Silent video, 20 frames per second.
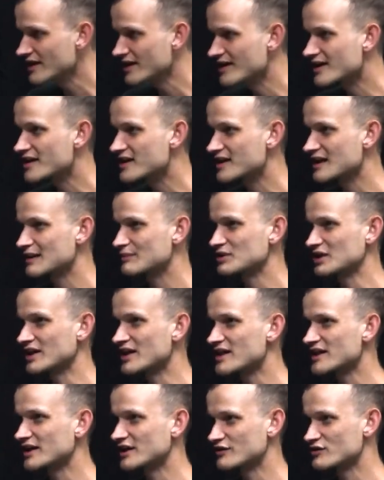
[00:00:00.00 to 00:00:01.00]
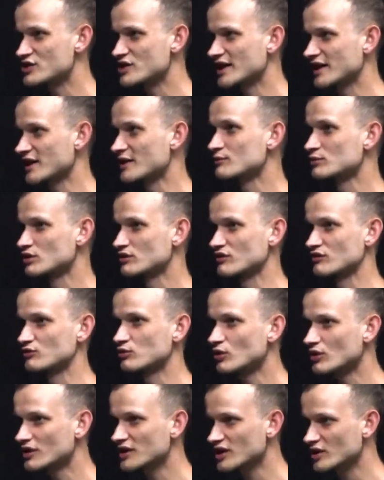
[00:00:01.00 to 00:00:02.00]
except instead of checking proof of
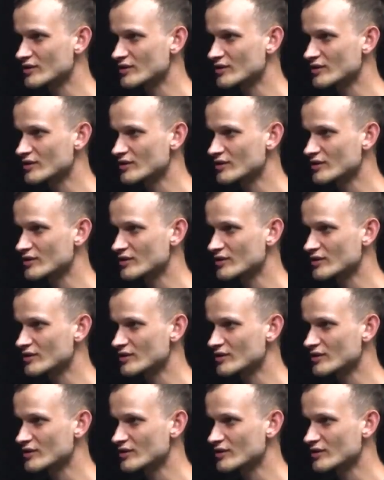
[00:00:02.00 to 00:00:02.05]
work,